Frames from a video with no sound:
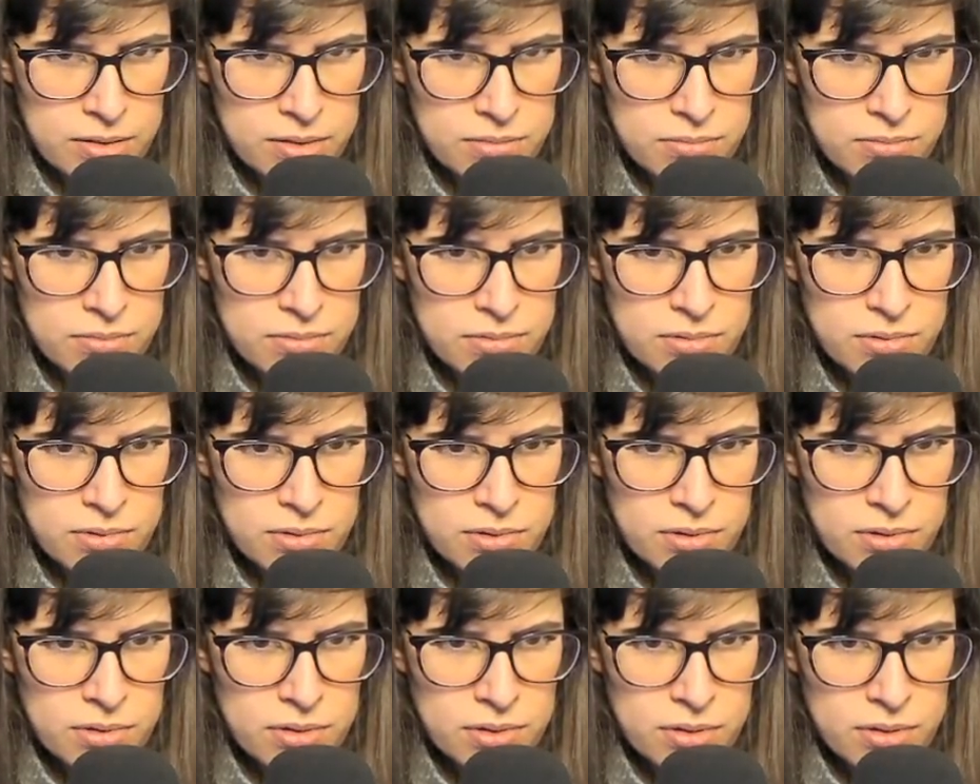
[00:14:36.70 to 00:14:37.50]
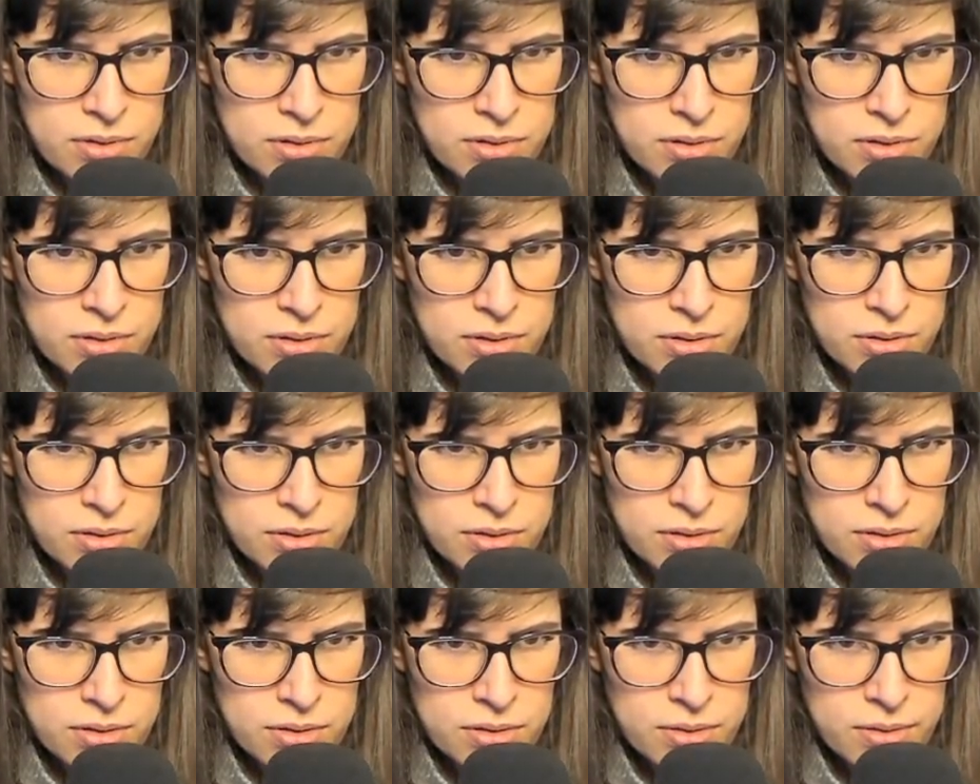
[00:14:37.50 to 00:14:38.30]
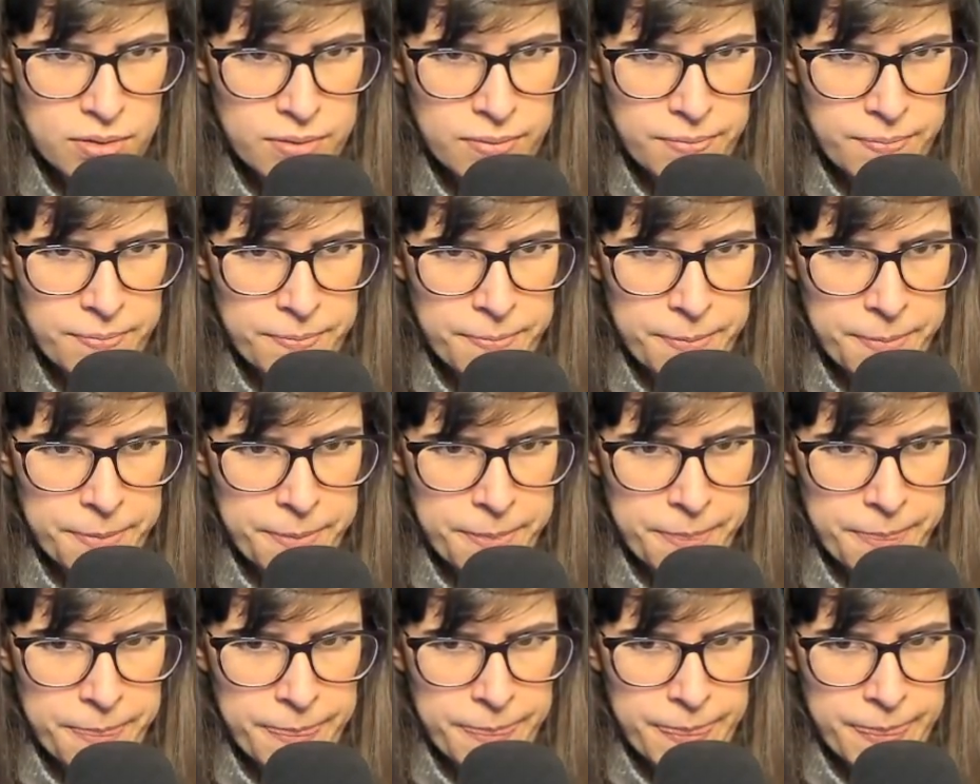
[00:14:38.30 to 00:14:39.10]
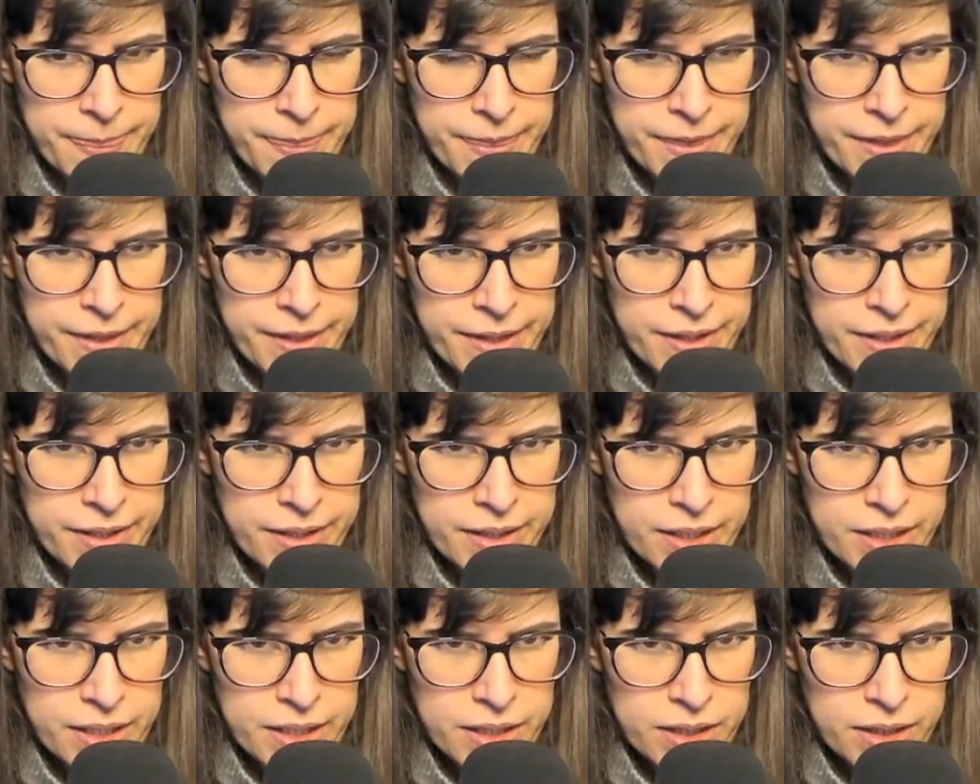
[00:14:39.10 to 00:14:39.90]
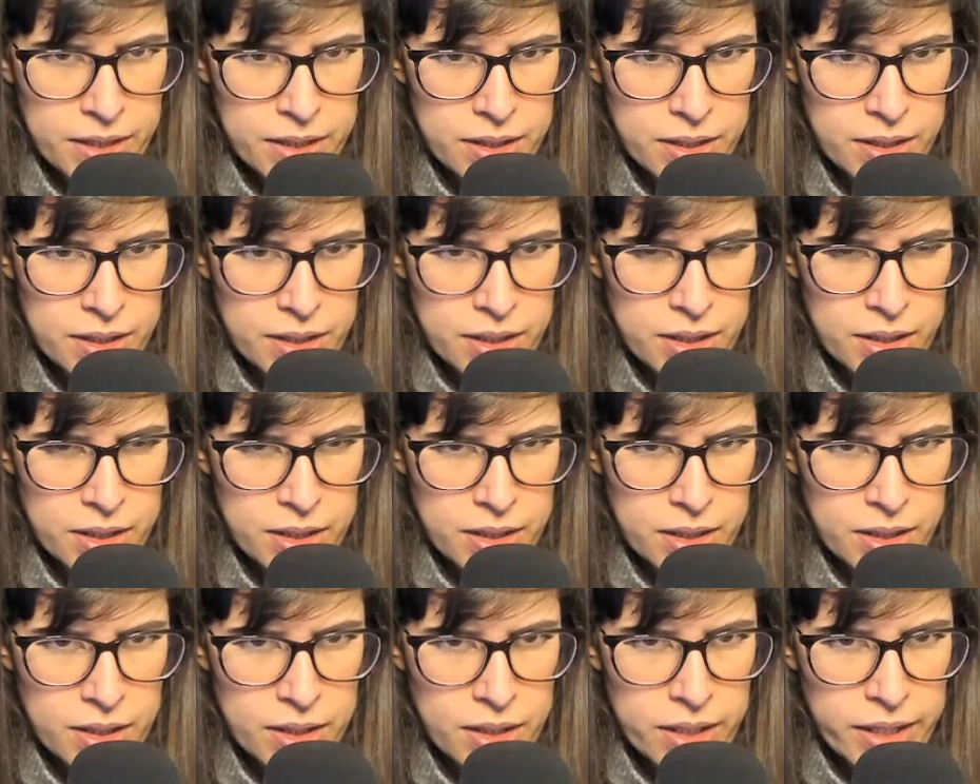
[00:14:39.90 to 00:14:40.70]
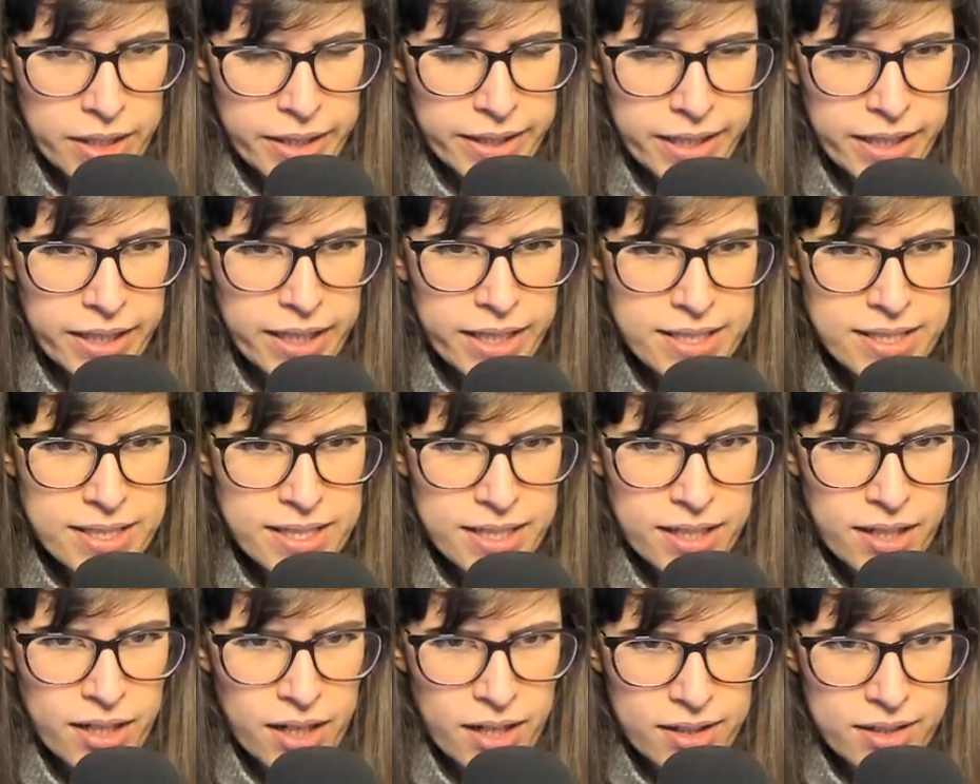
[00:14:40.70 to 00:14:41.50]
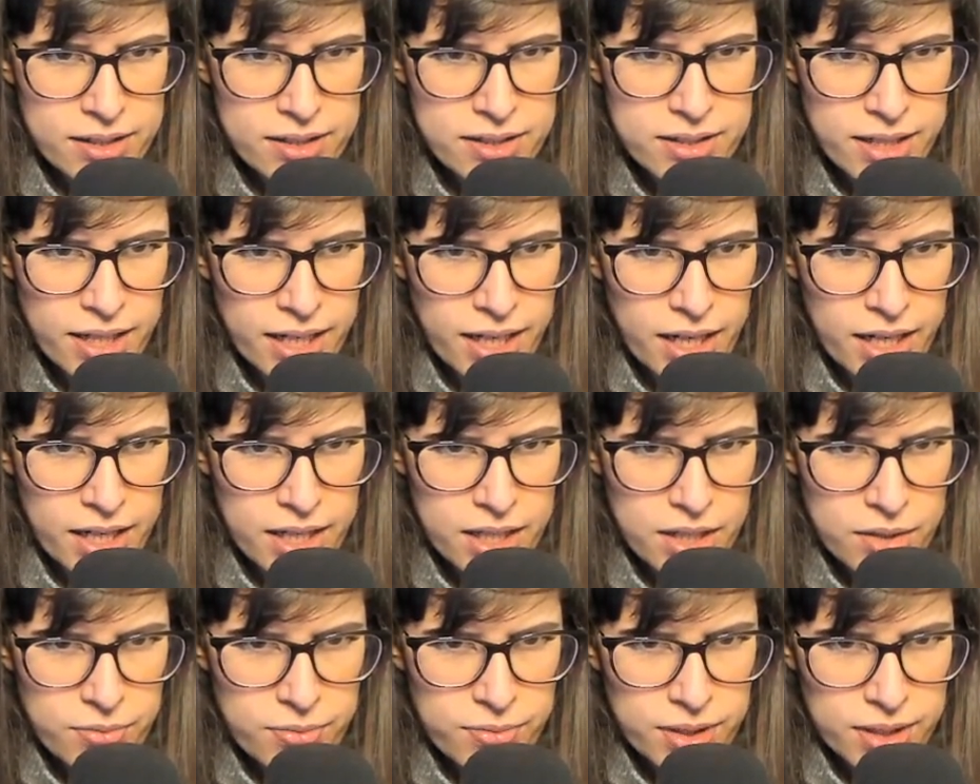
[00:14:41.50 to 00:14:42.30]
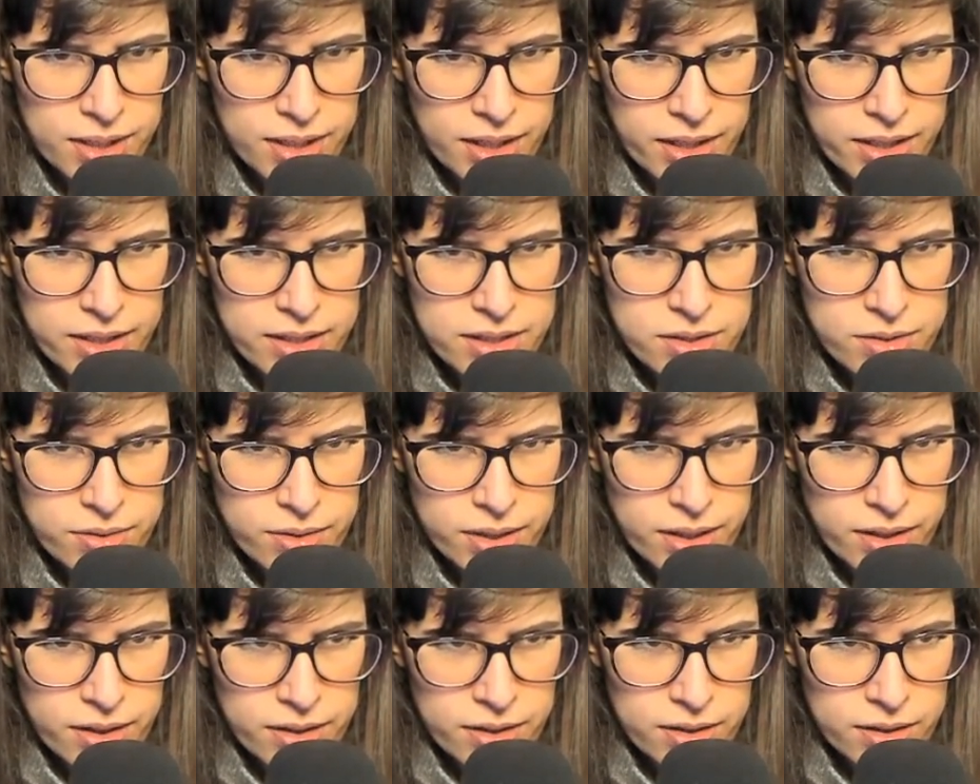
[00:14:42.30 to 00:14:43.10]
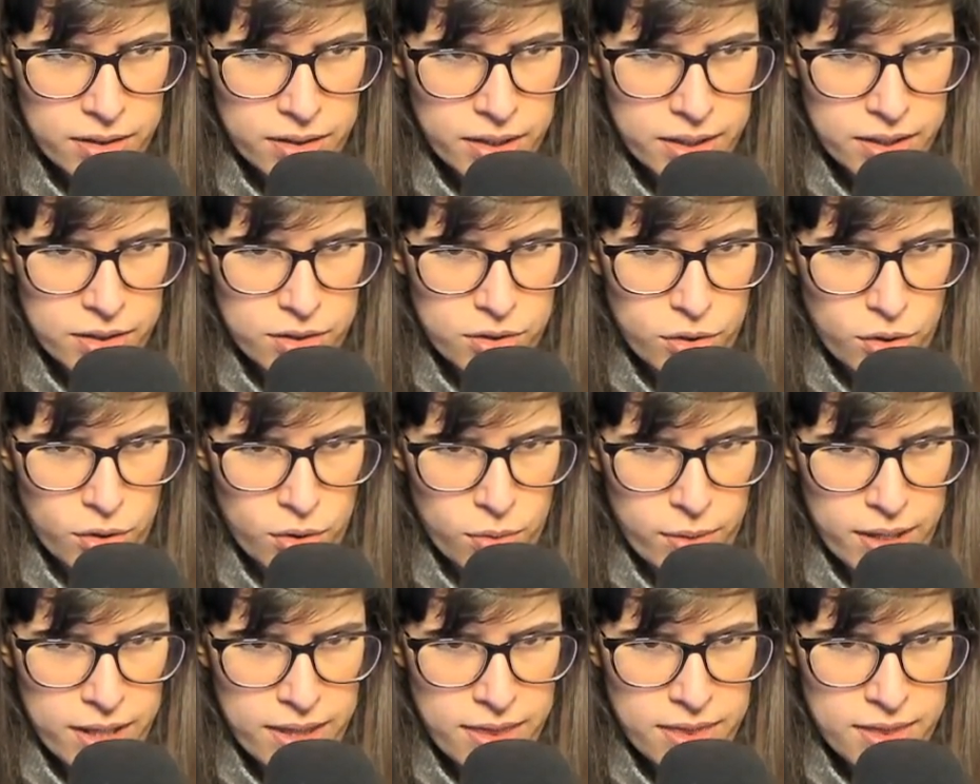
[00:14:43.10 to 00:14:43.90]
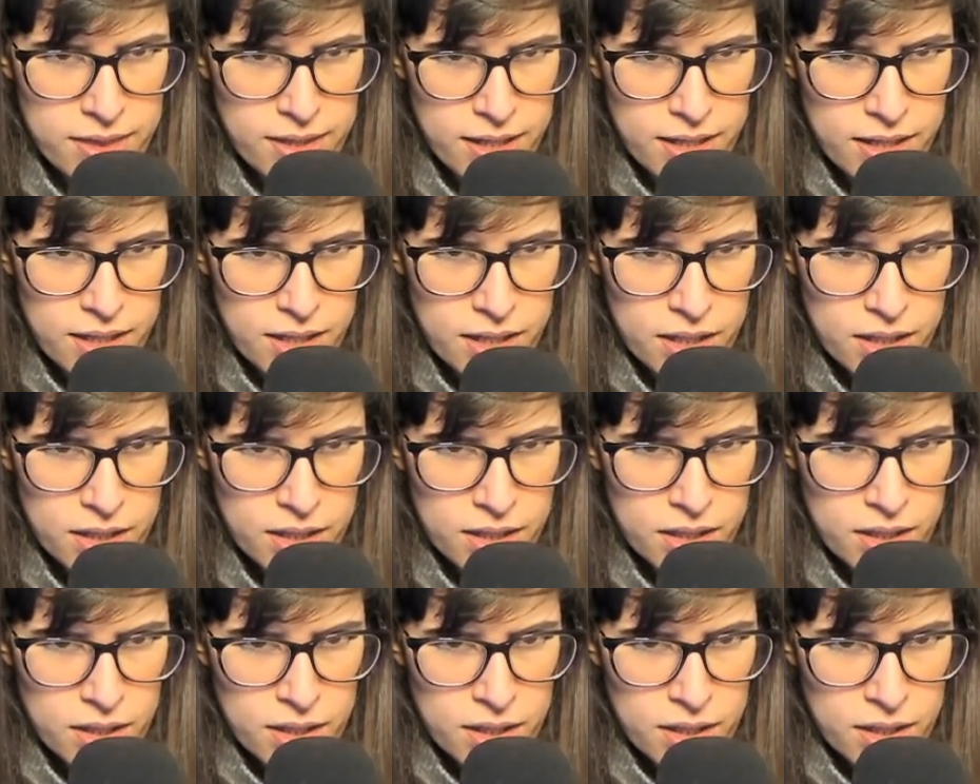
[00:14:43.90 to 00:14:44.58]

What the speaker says: Like, I guess I can't dive, can I? So I can't, like, go in there.